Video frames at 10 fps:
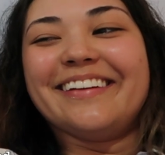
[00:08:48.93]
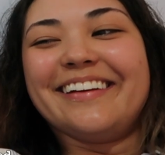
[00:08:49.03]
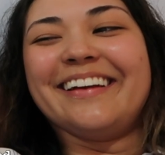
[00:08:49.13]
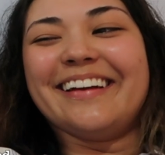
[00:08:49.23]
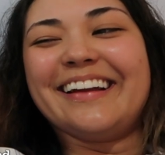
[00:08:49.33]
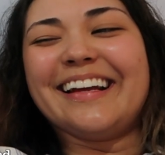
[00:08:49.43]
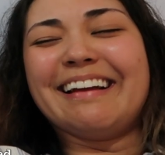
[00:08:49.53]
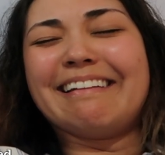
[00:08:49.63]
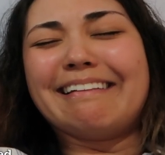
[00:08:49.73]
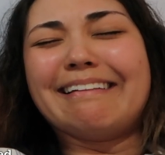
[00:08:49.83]

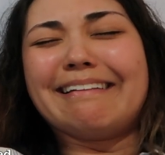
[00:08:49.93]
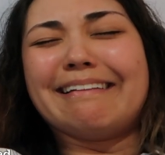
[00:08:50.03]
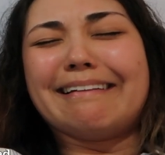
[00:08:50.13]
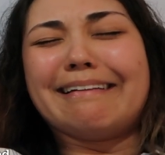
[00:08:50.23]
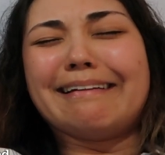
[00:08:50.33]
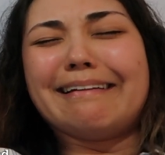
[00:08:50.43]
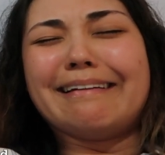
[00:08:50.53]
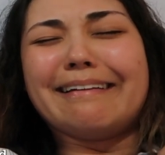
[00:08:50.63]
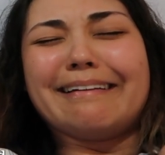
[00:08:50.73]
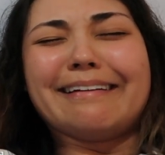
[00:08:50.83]

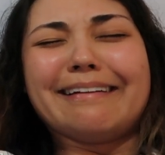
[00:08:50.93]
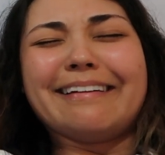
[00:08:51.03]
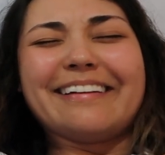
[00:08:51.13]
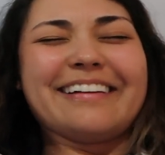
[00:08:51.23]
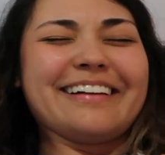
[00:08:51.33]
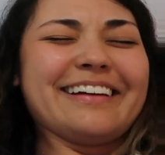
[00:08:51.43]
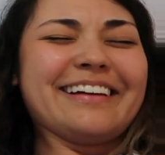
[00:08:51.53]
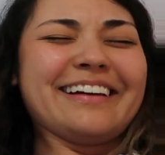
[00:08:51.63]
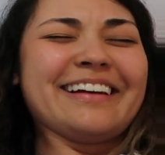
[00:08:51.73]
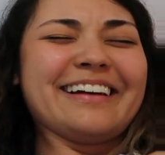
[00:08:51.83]

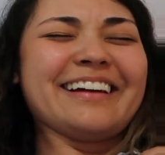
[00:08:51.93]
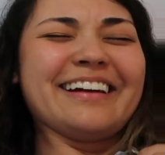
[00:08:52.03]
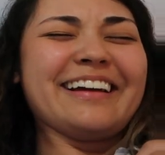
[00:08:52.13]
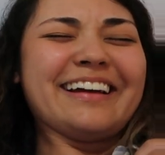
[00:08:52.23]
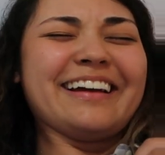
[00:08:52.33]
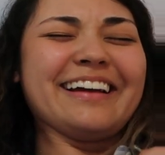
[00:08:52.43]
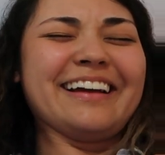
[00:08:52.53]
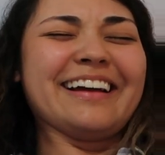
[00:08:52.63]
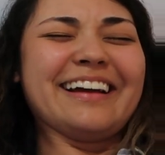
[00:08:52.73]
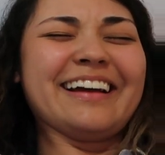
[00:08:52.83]

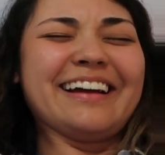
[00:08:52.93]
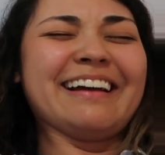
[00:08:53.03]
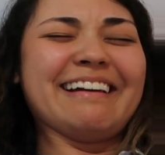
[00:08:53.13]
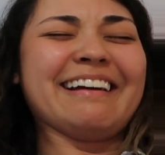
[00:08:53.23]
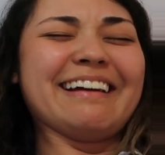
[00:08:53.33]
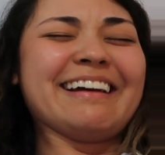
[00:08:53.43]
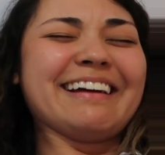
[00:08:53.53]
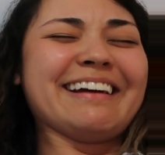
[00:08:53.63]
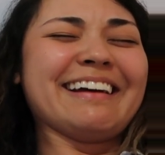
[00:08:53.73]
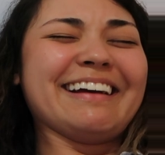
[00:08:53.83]

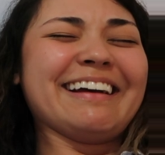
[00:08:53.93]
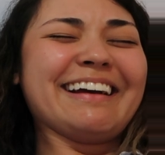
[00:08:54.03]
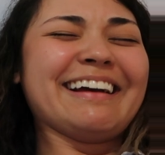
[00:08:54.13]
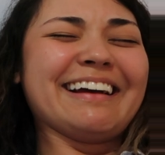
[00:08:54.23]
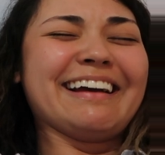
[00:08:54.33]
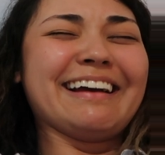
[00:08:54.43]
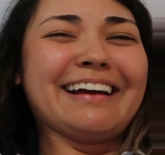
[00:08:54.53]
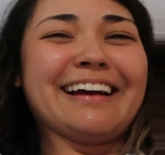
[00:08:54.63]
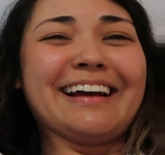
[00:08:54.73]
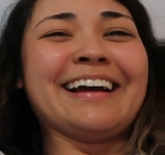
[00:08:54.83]

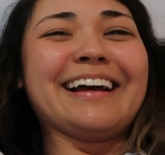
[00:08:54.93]
[no speech]